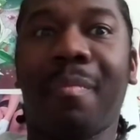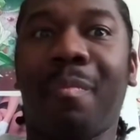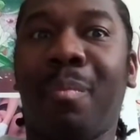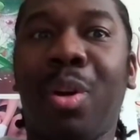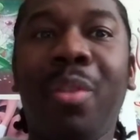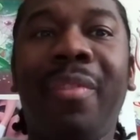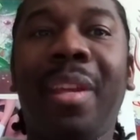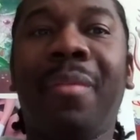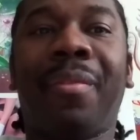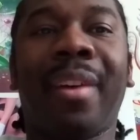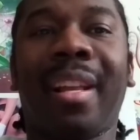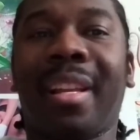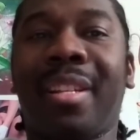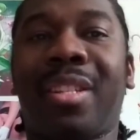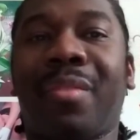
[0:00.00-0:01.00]
movie
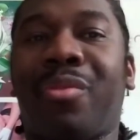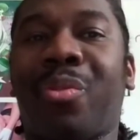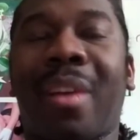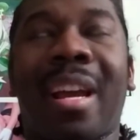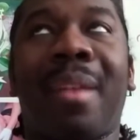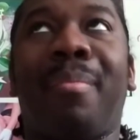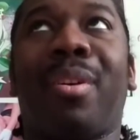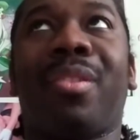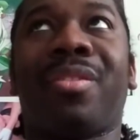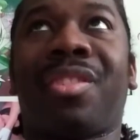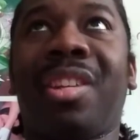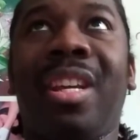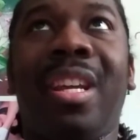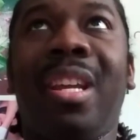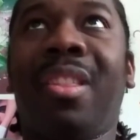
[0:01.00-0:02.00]
villains of Dragon Ball
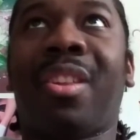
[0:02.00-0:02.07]
Z,